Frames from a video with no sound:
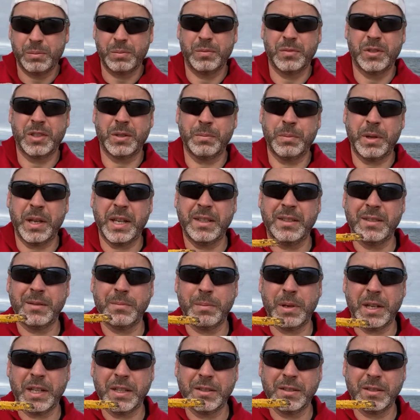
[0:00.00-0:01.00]
some pens
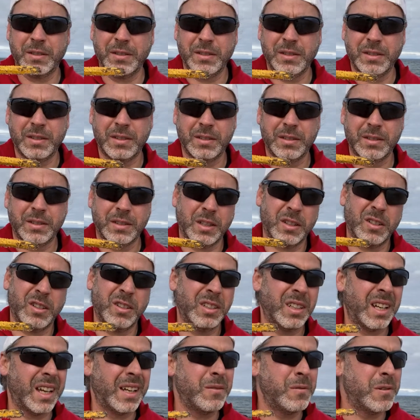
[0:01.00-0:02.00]
and pencils. So
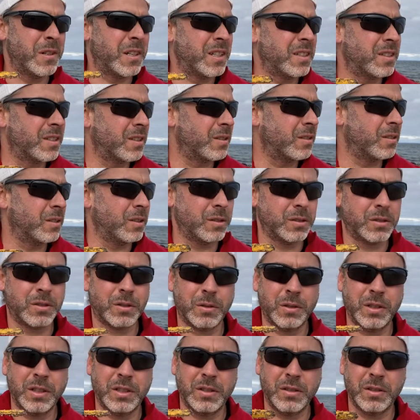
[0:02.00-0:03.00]
I would consider those
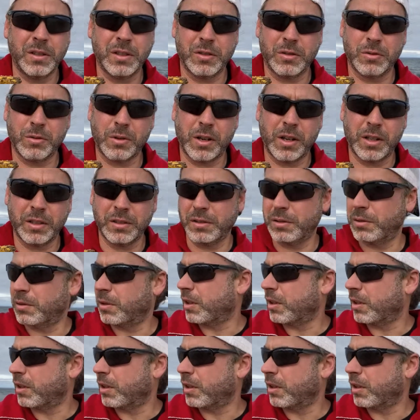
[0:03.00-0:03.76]
toys. You can draw, do